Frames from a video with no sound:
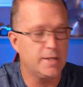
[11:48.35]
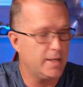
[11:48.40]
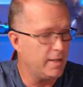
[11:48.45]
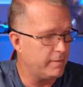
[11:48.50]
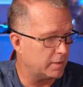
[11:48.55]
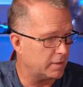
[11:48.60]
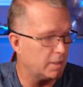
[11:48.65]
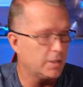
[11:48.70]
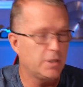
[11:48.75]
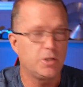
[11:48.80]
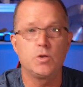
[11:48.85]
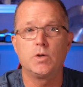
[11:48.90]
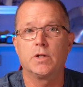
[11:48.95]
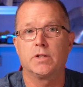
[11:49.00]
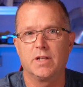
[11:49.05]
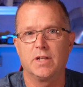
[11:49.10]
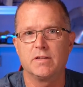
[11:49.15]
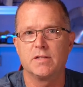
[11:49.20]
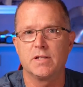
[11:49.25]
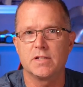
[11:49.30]
even in a unit
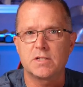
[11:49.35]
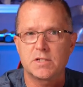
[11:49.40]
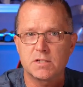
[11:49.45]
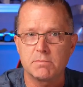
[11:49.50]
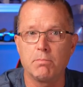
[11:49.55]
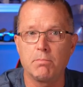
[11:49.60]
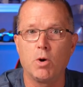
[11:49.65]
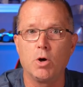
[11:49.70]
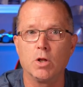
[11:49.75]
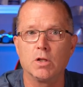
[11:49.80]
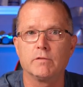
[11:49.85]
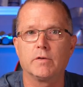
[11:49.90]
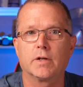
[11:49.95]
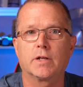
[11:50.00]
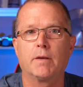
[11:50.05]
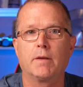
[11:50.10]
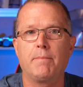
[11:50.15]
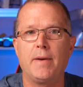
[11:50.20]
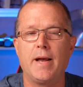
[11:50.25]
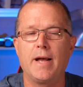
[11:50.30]
in this small of a
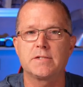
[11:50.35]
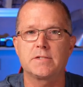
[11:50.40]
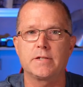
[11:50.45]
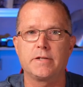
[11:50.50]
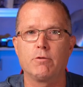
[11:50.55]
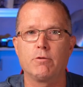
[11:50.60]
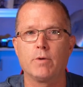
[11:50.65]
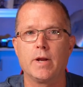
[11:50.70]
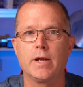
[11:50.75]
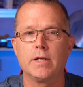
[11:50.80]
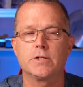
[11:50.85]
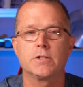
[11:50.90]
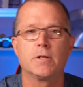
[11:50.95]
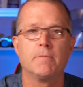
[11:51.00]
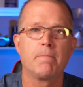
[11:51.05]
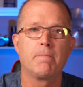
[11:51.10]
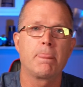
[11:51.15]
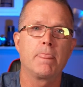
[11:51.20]
capacity range,